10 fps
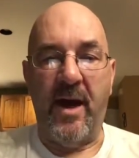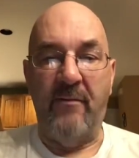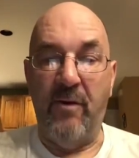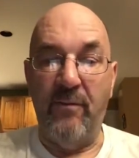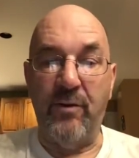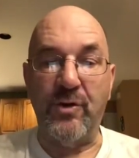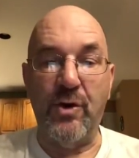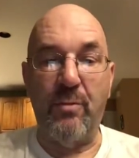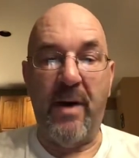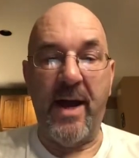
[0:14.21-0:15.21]
I'll vote for
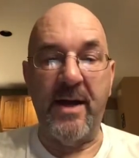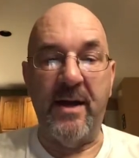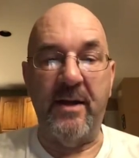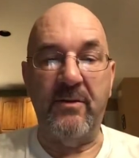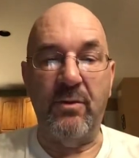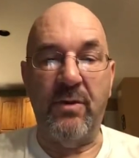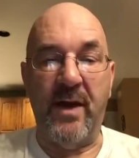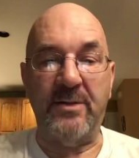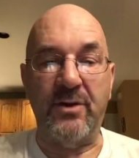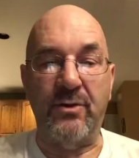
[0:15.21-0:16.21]
Joe Biden in
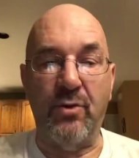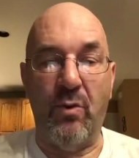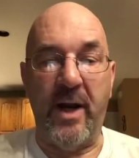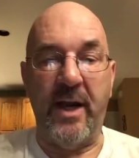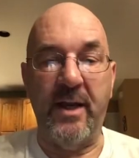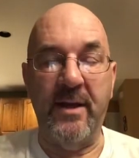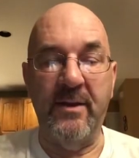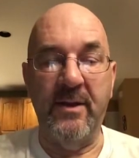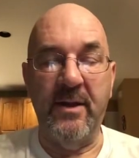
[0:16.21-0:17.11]
2020